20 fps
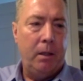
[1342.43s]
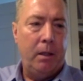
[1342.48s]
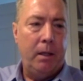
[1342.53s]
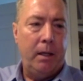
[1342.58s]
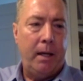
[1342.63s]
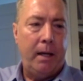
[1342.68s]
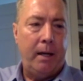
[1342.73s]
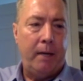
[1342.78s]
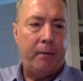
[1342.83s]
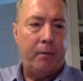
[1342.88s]

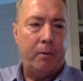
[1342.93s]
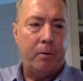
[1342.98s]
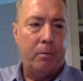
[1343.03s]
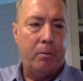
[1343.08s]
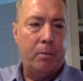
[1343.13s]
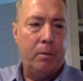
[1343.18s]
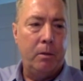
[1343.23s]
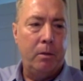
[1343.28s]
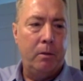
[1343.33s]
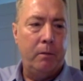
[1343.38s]
You then have
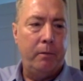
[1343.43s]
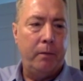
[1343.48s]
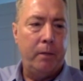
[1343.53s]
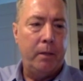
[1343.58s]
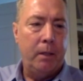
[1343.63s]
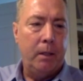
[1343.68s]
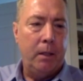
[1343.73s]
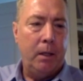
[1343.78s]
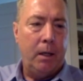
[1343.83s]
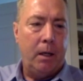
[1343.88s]
to
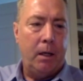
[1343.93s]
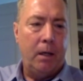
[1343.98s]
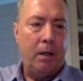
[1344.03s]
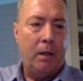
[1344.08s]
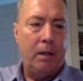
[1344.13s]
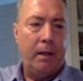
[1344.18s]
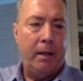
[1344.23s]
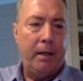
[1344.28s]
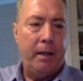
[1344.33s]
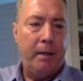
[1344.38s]
remove
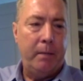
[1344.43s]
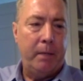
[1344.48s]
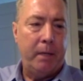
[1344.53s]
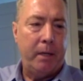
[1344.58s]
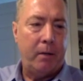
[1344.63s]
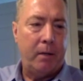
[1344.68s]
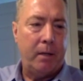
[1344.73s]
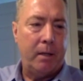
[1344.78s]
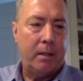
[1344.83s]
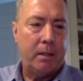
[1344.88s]
180
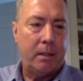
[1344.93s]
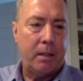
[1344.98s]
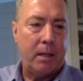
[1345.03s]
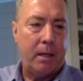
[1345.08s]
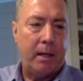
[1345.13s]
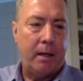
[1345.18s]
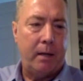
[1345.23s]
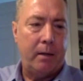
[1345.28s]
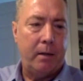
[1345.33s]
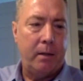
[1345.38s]

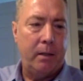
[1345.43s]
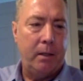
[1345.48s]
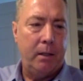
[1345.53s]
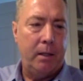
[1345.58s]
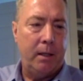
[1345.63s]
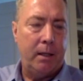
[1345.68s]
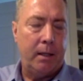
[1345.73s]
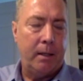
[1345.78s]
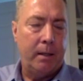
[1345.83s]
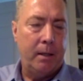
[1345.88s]
microns out of
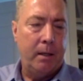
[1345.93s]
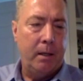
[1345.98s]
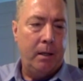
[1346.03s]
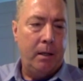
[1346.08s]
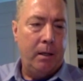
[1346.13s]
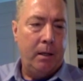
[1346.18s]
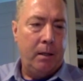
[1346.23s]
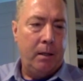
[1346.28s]
the, uh,